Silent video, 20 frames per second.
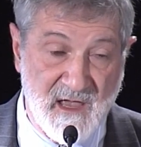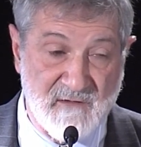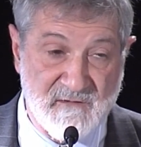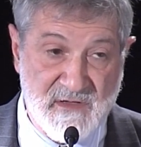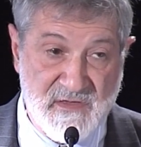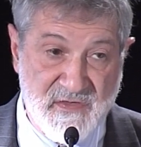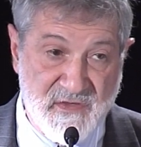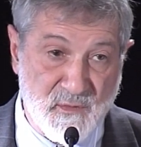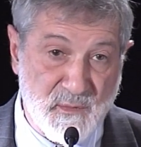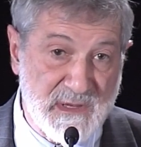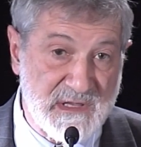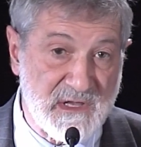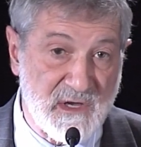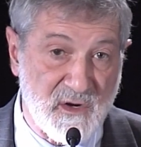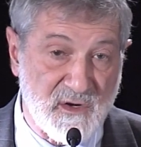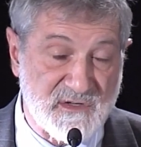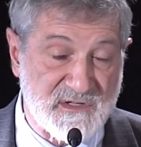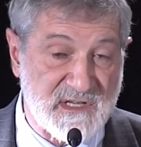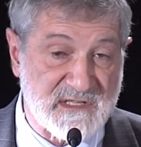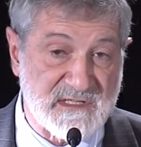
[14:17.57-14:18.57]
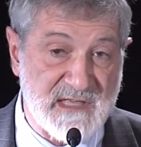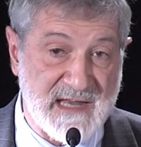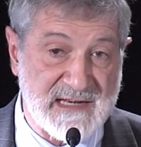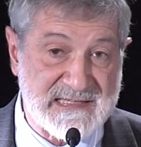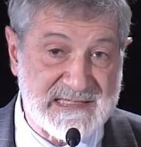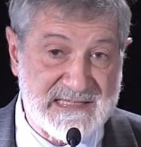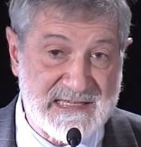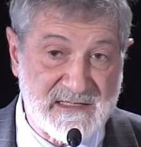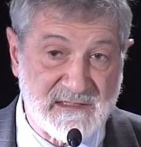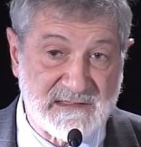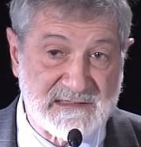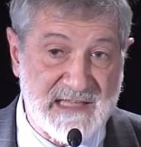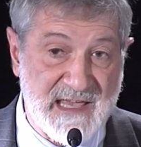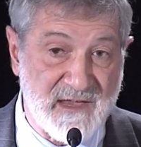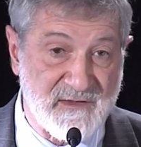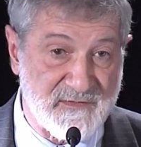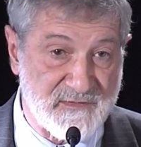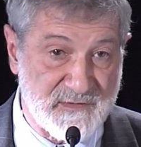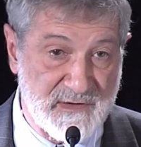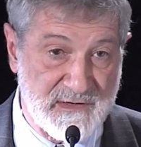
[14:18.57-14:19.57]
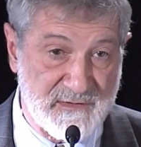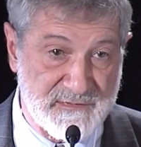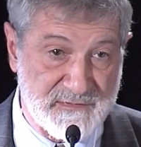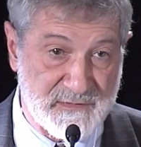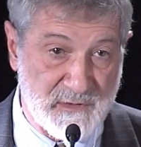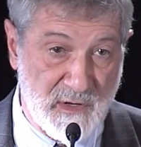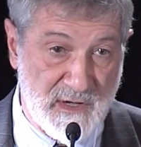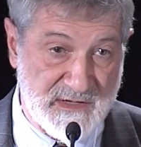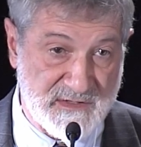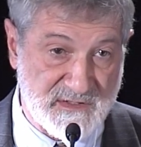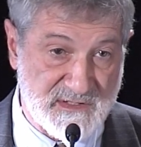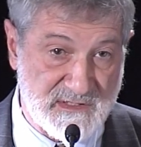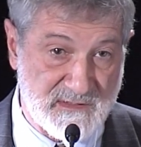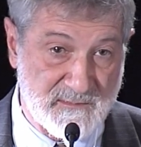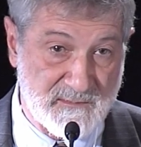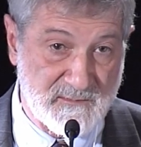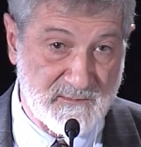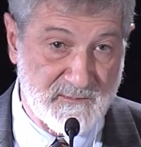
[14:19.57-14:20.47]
For three years, there's not a single day free of frost.